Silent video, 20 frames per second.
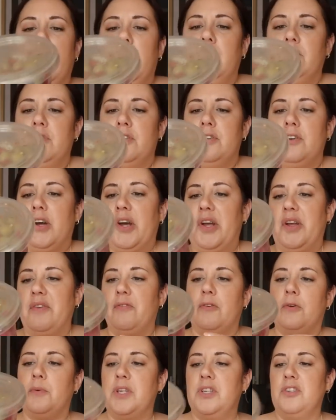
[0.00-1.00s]
round tonight,
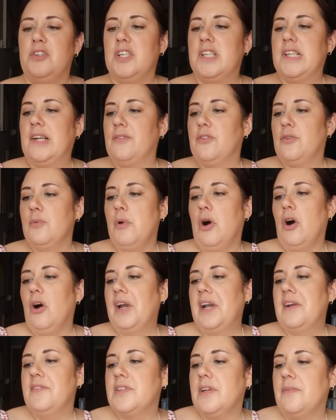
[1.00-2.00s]
thought we could just have some
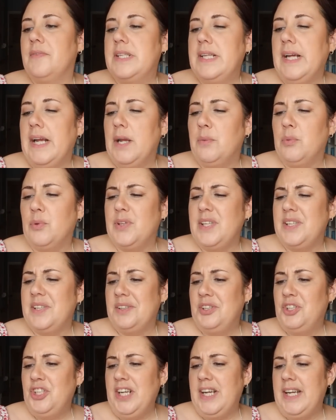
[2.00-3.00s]
olives on the table. These
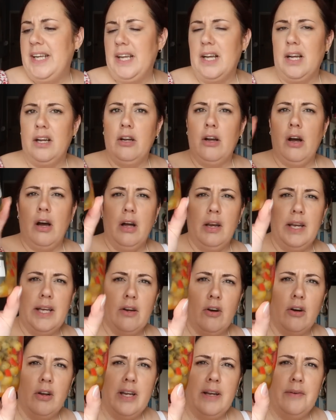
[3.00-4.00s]
are chili and
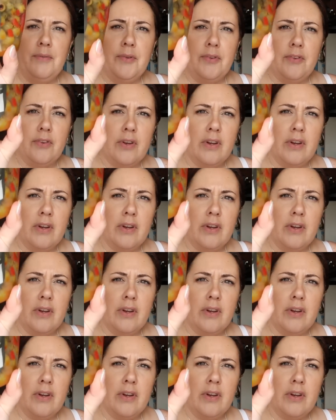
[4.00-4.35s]
garlic olives,